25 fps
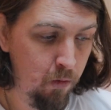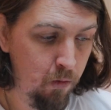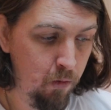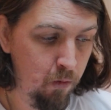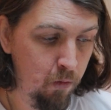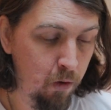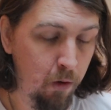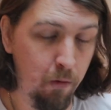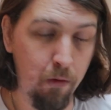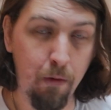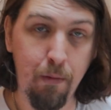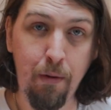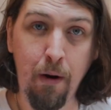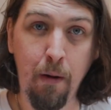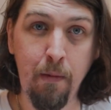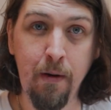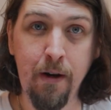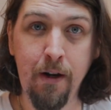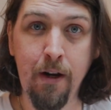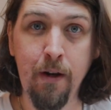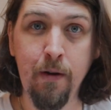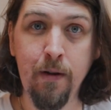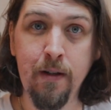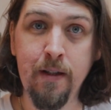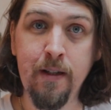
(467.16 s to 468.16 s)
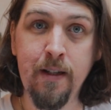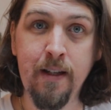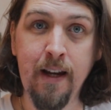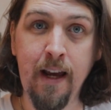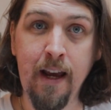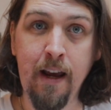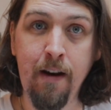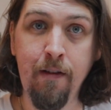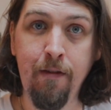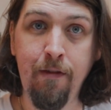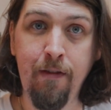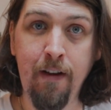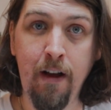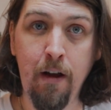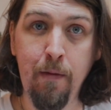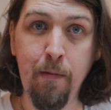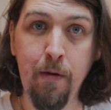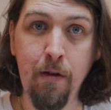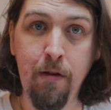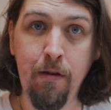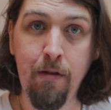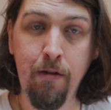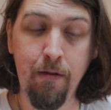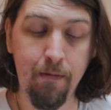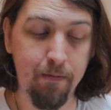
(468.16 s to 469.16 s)
What we'll probably do is stay in
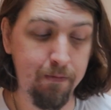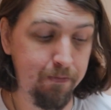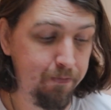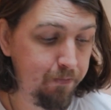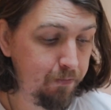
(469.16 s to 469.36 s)
Falmouth